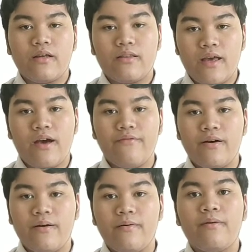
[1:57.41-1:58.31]
they have
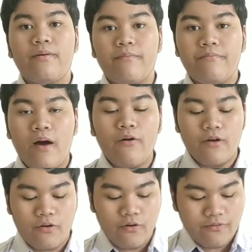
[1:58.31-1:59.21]
a power
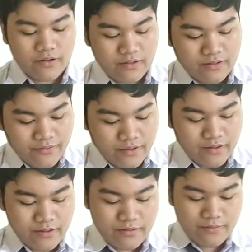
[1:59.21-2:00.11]
over the
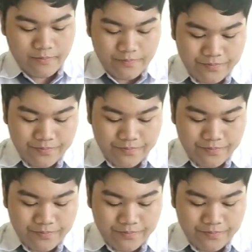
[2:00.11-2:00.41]
civilians.